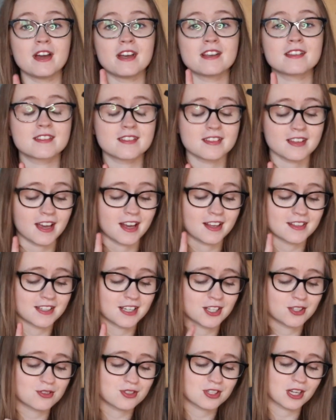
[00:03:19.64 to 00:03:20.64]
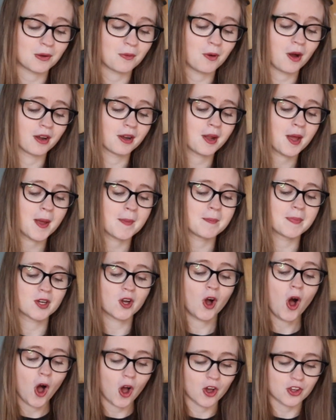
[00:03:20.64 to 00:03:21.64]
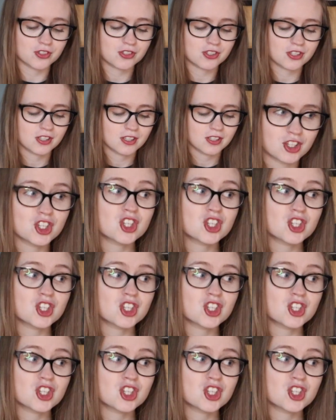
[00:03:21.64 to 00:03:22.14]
this is an interesting one because